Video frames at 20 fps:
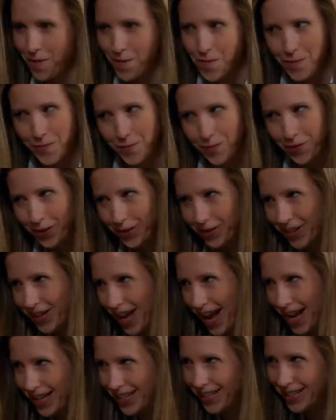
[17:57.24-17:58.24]
Don't
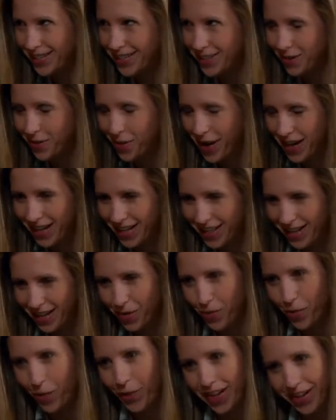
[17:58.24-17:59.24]
worry, I didn't do
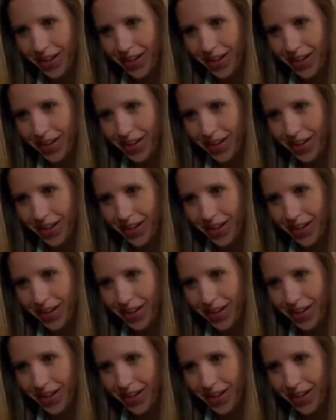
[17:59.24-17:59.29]
anything